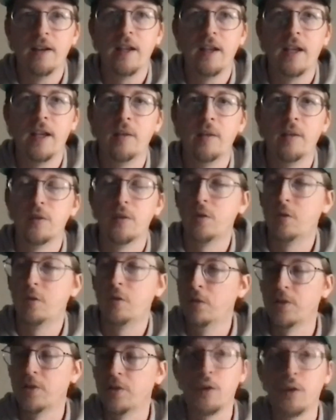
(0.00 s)
and it was
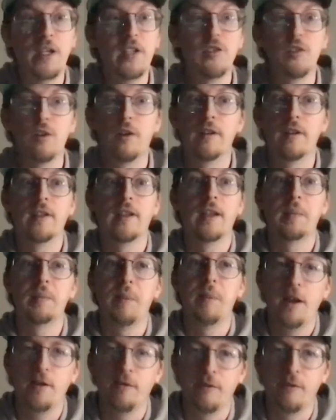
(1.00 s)
cool. So he started to like
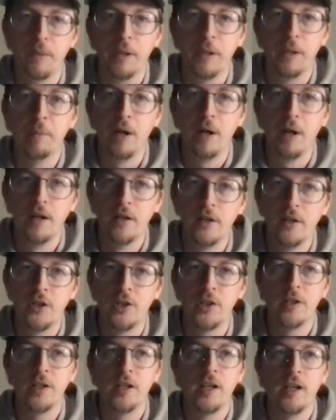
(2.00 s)
buy from me a
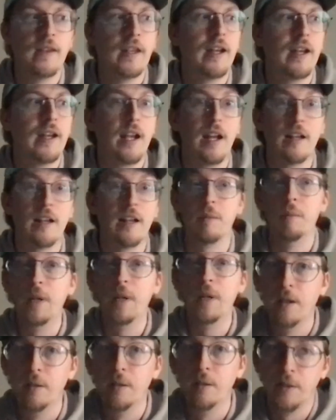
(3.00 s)
bunch, and then I got to
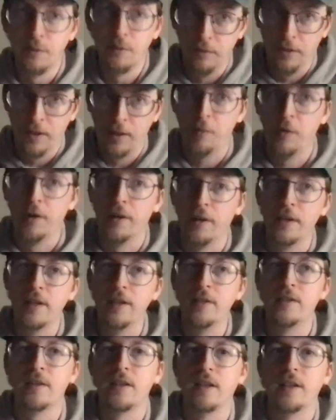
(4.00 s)
meet him and do like one of
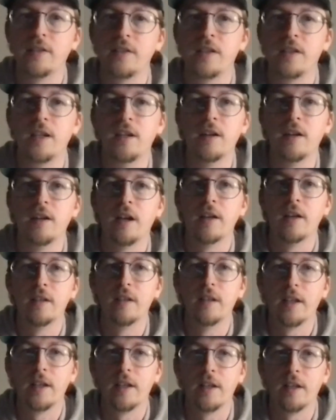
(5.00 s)
these things here. I
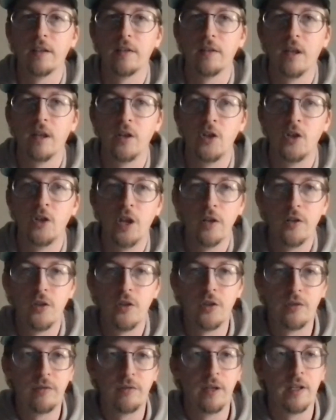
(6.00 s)
did like a
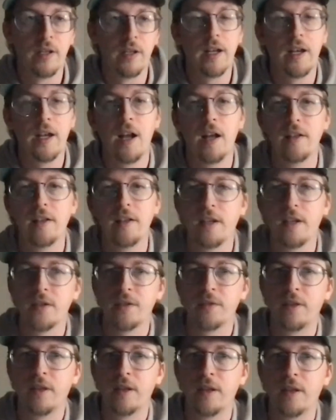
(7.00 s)
judge, like a
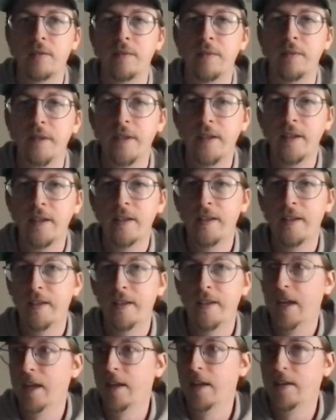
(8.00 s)
contest thing,
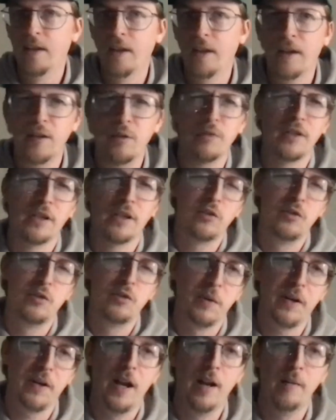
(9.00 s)
and he was like
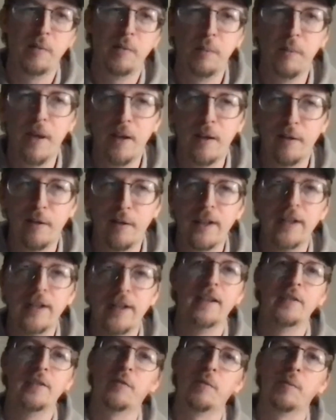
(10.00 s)
super complimentary,
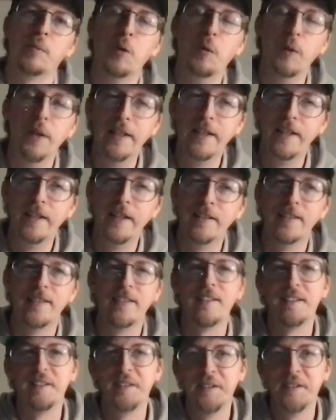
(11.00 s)
and he's from
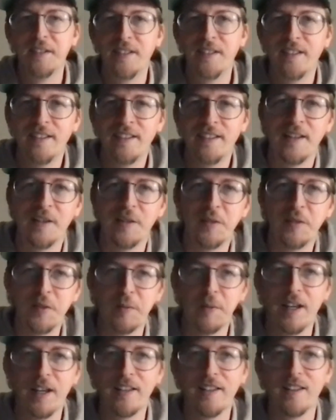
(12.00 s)
Queens, and
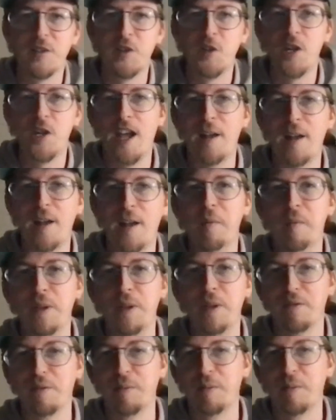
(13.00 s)
so we got to chat about
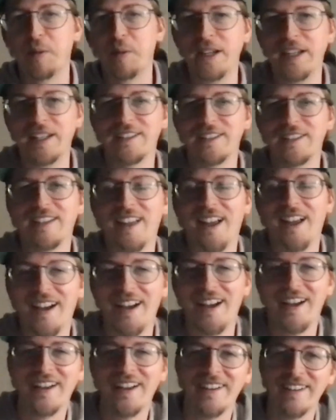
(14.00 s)
being from Queens a
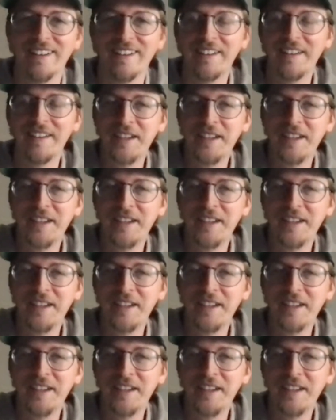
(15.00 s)
lot, and